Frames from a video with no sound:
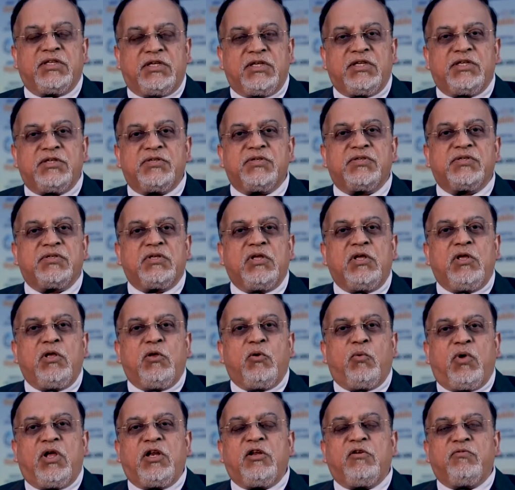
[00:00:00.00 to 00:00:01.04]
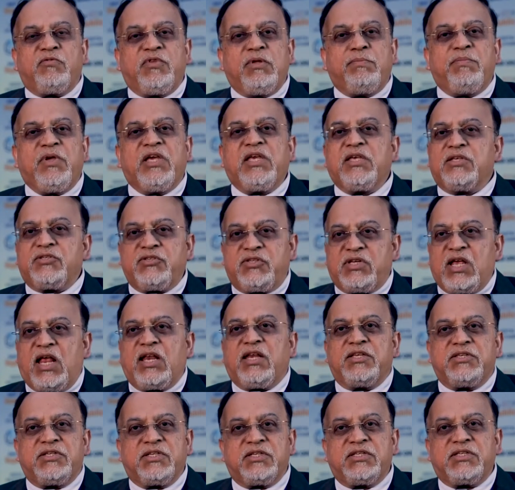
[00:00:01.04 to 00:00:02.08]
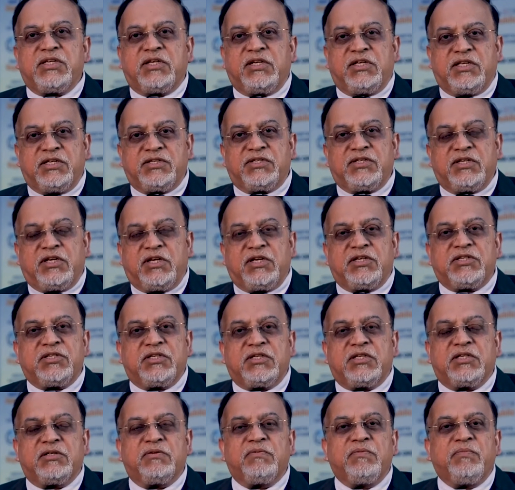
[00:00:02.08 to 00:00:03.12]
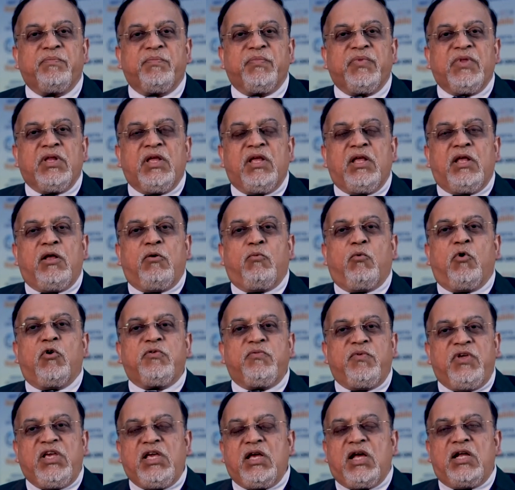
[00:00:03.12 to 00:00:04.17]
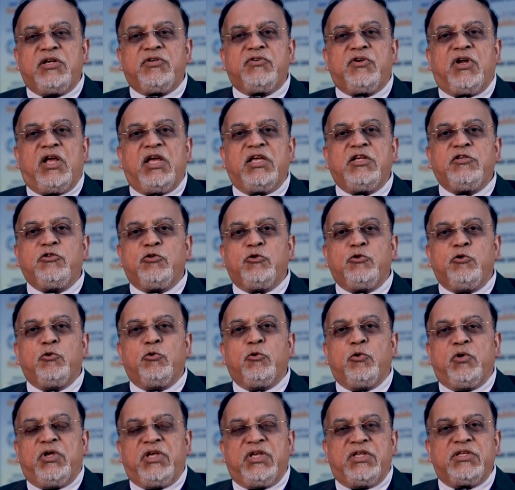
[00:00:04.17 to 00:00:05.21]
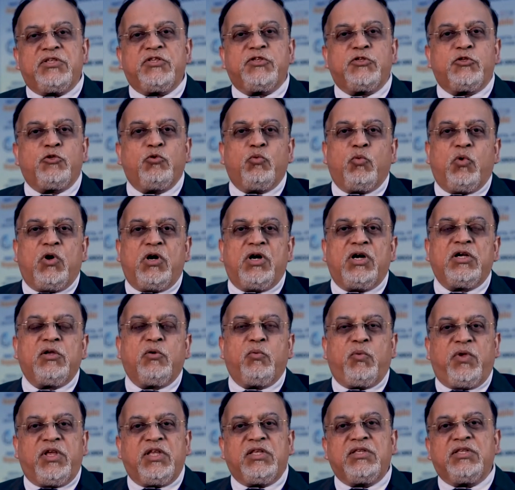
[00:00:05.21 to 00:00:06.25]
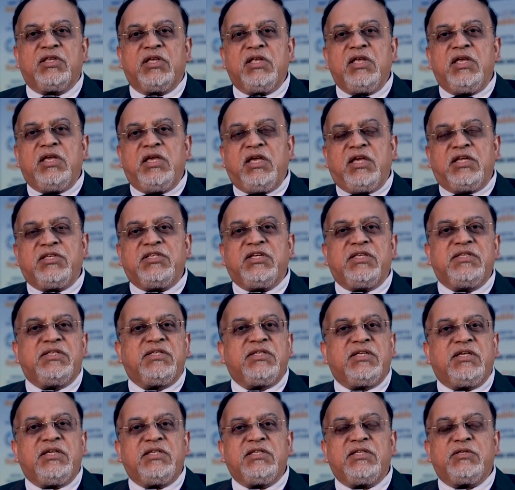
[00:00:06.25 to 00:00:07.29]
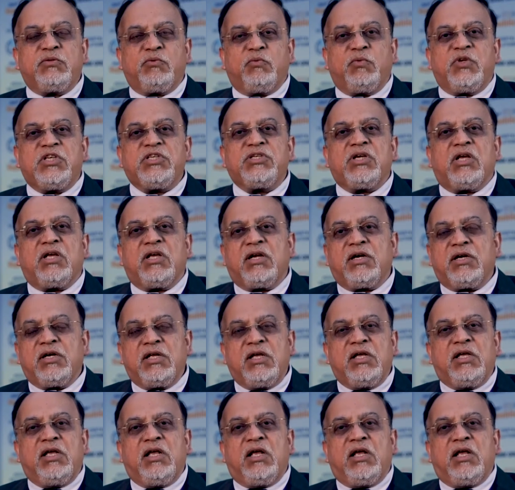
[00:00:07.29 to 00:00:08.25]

is one of the biggest challenges in this initiative. What we are trying to do is to work with agencies which are